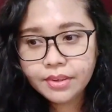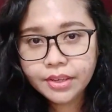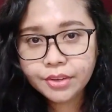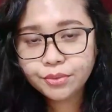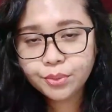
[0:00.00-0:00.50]

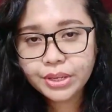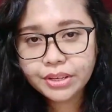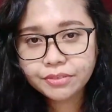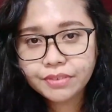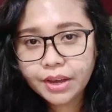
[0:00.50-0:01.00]
If
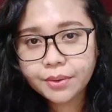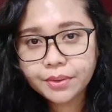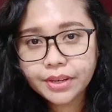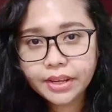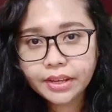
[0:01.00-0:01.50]
we
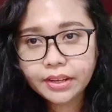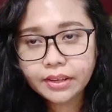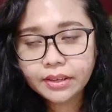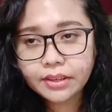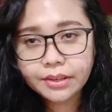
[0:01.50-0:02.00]
found
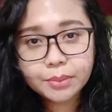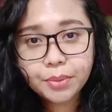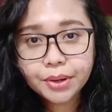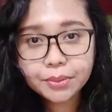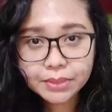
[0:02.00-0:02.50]
an
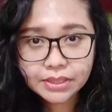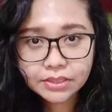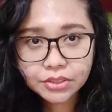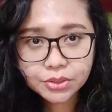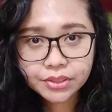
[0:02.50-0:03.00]

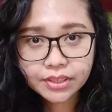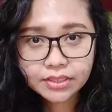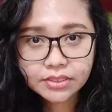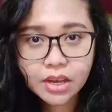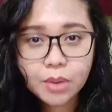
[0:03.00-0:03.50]
apartment during
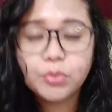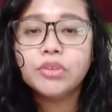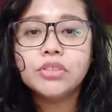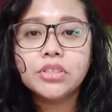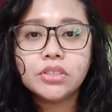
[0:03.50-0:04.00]
that time, we
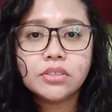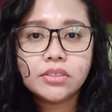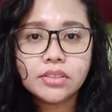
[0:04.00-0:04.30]
could just